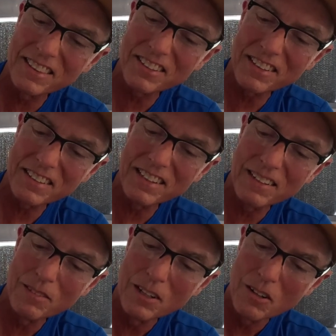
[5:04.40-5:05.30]
30
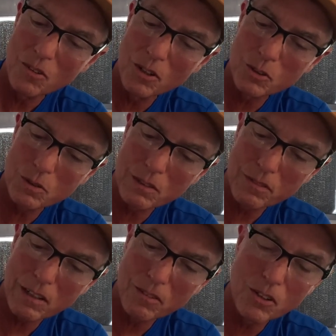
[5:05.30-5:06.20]
amp,
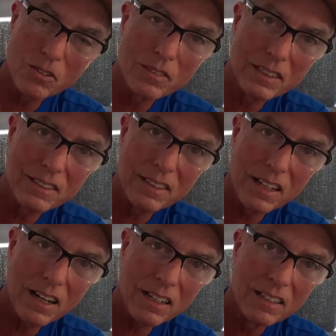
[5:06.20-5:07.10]
125 volt, easy
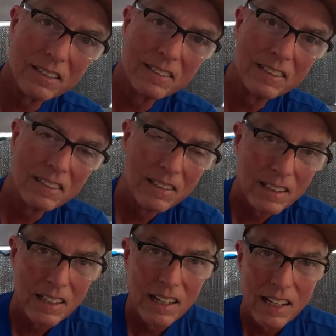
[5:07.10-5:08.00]
lock,
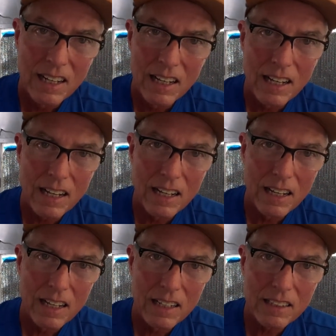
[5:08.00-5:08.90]

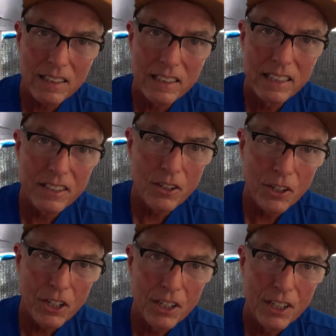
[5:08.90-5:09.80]
and get her
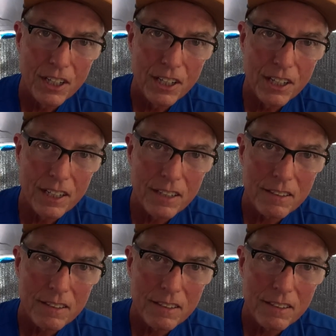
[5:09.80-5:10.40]
done.